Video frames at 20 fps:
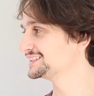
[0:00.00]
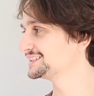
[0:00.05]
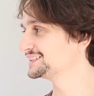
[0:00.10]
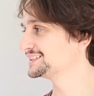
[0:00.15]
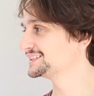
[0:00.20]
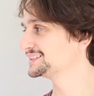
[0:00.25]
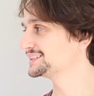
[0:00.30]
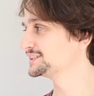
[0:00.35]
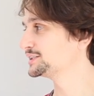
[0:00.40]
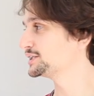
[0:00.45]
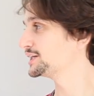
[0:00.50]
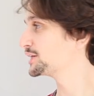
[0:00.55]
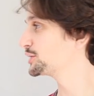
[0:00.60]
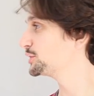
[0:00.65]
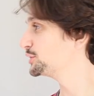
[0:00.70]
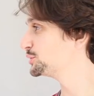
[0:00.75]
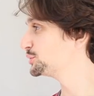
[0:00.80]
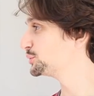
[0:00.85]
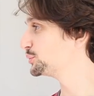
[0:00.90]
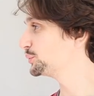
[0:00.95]

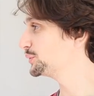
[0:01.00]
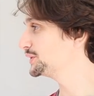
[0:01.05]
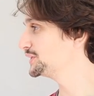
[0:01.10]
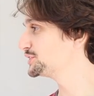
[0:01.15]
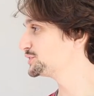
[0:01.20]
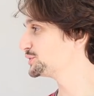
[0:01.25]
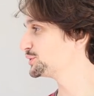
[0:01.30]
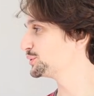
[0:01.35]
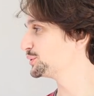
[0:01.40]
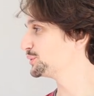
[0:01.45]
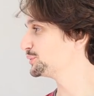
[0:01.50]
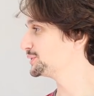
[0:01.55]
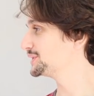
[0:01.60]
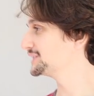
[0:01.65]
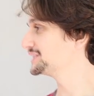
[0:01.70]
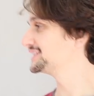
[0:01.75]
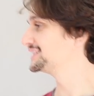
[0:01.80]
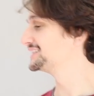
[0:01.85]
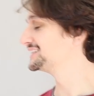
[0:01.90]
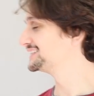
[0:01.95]

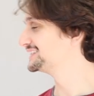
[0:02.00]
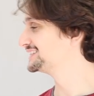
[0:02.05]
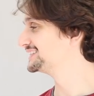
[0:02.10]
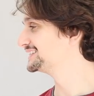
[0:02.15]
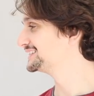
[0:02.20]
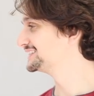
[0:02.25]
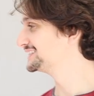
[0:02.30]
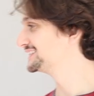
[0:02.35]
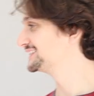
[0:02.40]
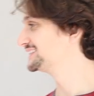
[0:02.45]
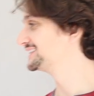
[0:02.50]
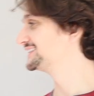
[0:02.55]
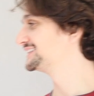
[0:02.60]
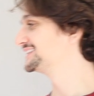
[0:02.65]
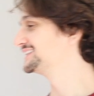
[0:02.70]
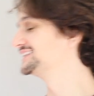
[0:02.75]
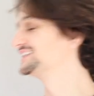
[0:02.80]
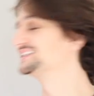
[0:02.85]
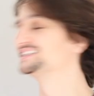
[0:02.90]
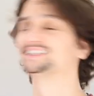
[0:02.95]

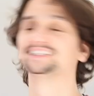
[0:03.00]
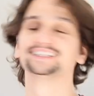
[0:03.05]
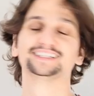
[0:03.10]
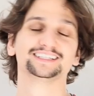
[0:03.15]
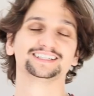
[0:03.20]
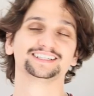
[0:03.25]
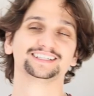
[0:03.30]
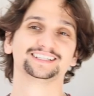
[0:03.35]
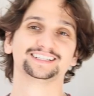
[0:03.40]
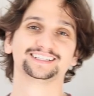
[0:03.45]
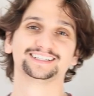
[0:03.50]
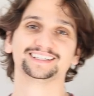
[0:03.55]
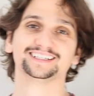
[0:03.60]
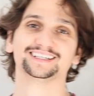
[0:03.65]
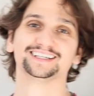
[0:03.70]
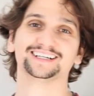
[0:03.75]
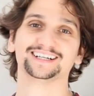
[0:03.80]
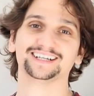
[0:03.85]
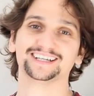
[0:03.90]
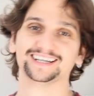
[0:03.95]

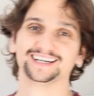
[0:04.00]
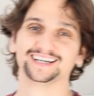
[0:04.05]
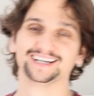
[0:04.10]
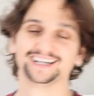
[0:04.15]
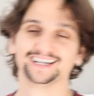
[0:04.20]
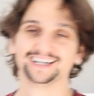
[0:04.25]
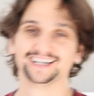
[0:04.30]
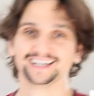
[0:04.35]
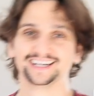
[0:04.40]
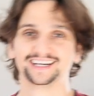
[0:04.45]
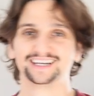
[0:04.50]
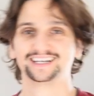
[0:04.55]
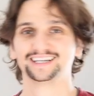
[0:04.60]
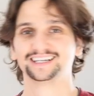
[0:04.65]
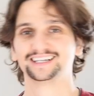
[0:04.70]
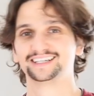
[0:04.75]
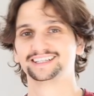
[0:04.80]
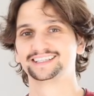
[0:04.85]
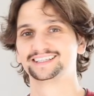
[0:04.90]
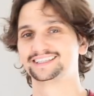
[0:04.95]

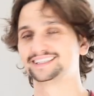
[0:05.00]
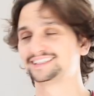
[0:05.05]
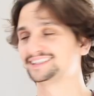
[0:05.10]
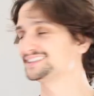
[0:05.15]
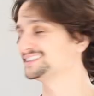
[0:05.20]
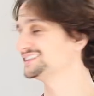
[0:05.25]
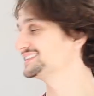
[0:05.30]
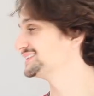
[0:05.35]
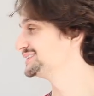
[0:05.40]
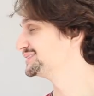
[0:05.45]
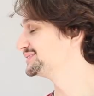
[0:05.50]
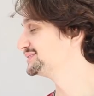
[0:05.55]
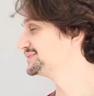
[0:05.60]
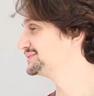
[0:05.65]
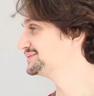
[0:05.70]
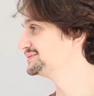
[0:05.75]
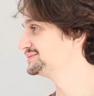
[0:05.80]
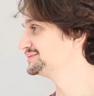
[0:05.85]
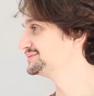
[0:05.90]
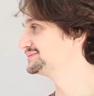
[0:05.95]

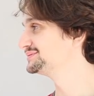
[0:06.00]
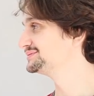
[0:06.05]
No words are spoken by the person on screen.